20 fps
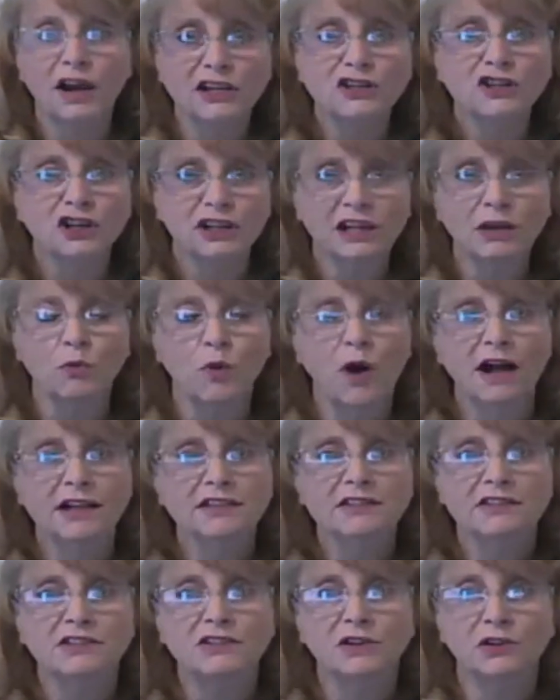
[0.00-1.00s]
already took it
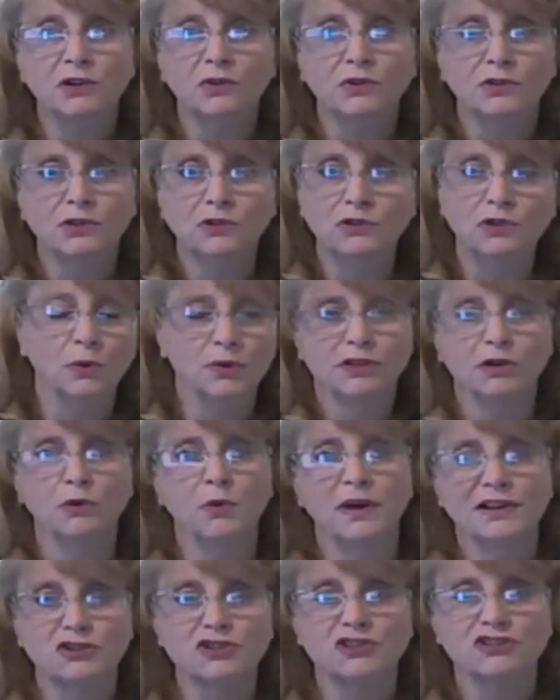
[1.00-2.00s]
once, so you know what the
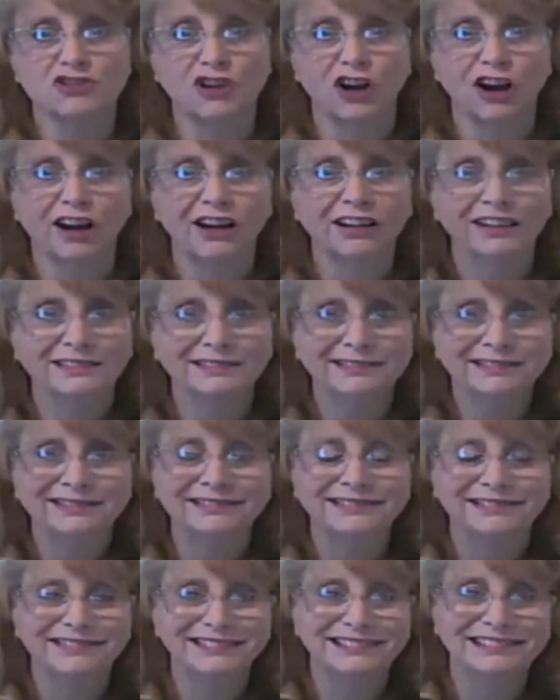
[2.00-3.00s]
questions are.
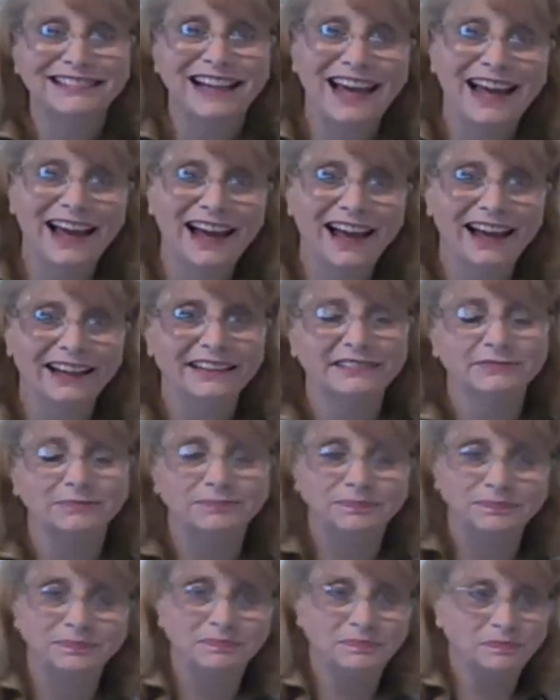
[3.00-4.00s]

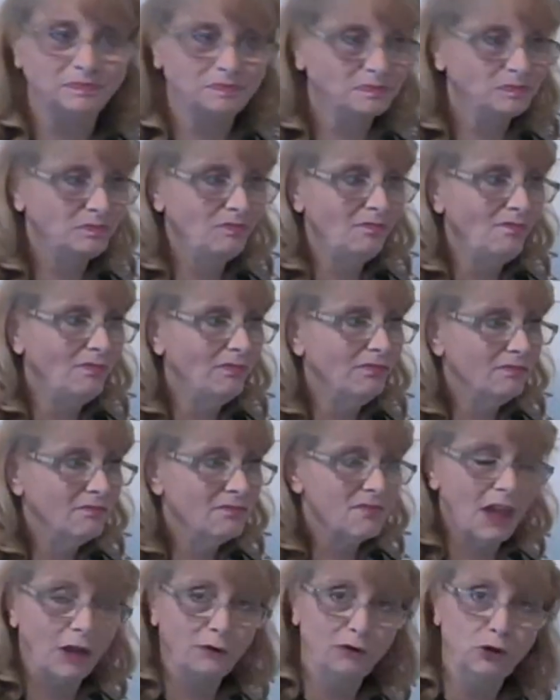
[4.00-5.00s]
And
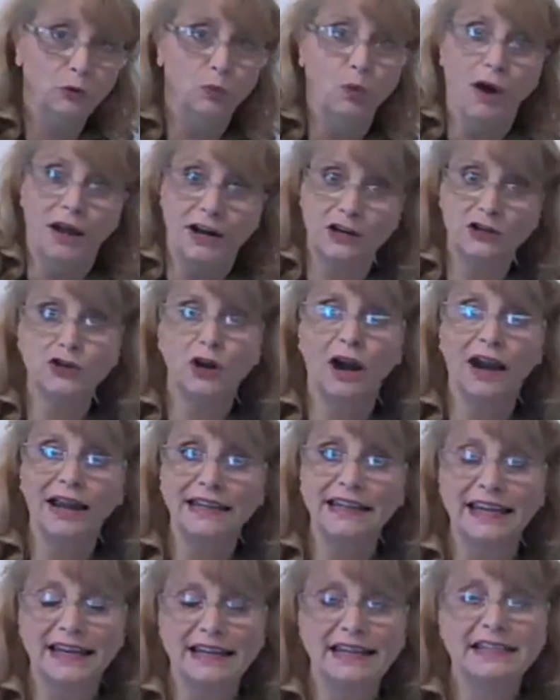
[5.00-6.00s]
if you want to try
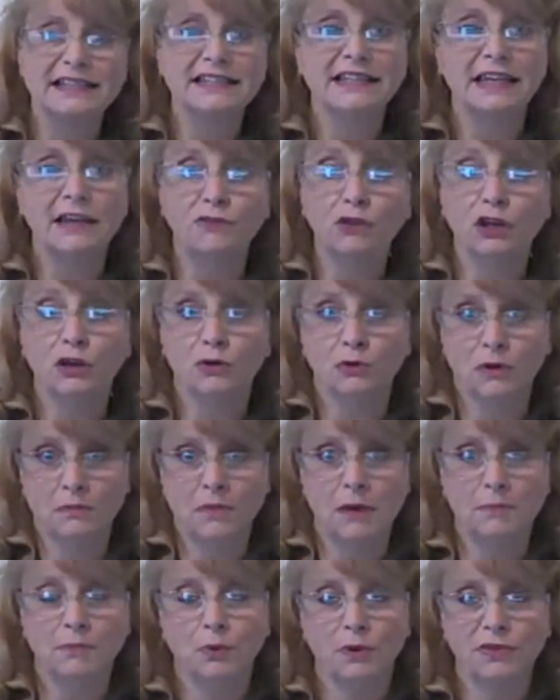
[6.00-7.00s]
again and see if you can
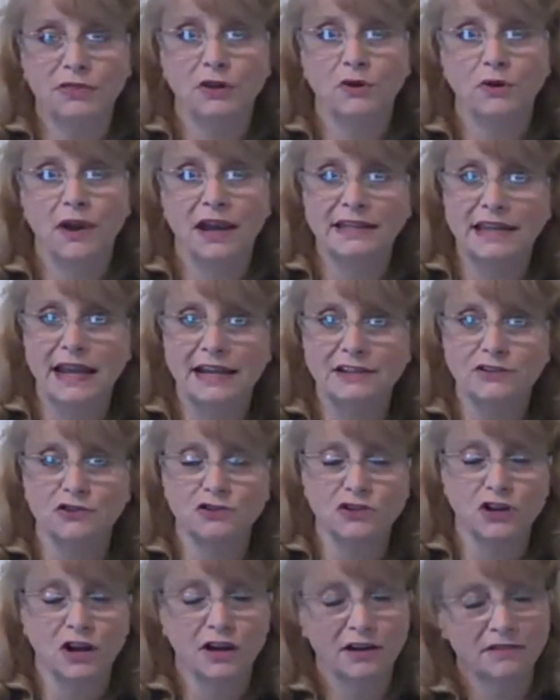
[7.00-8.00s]
remember what the correct
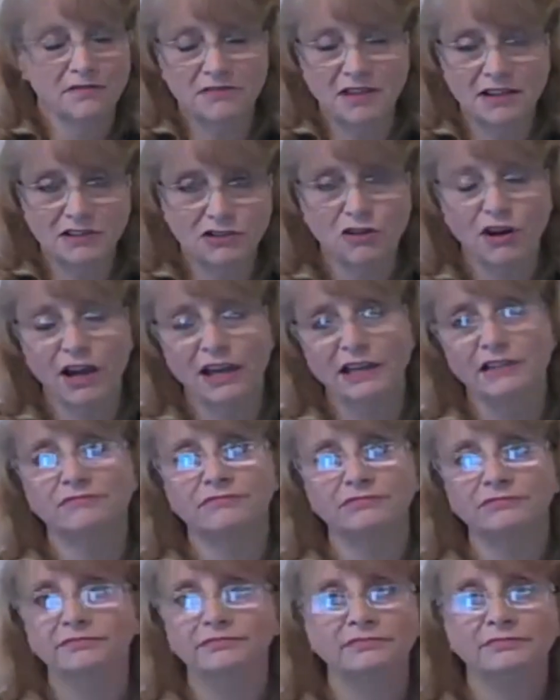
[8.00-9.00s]
answers are, that's great.
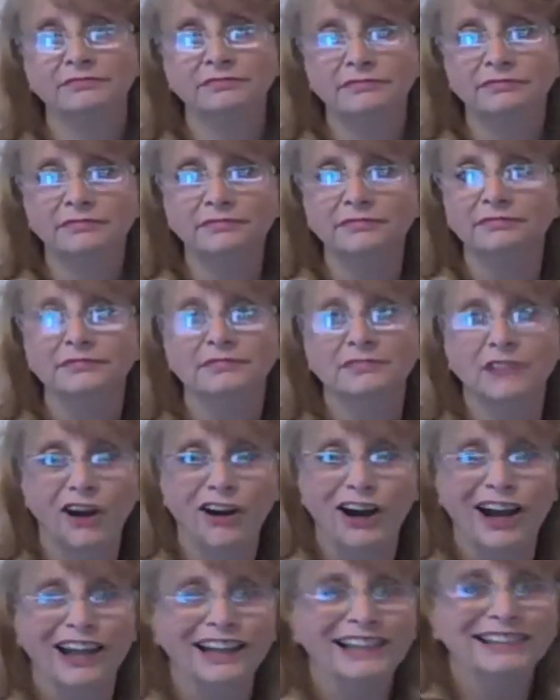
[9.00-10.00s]

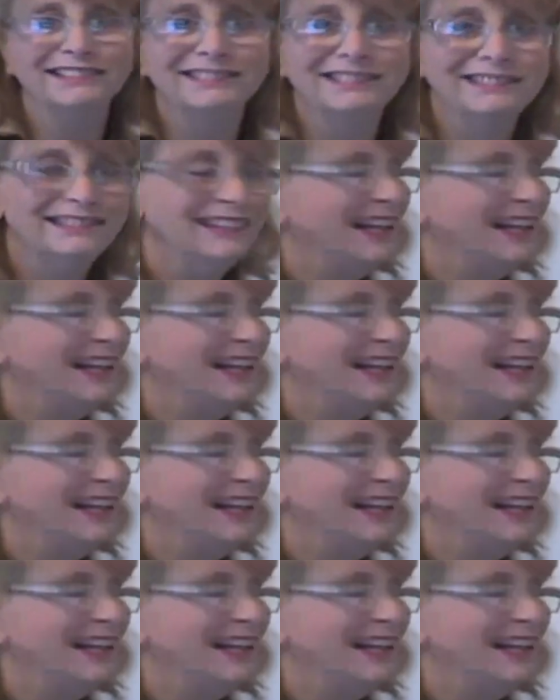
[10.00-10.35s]
All right.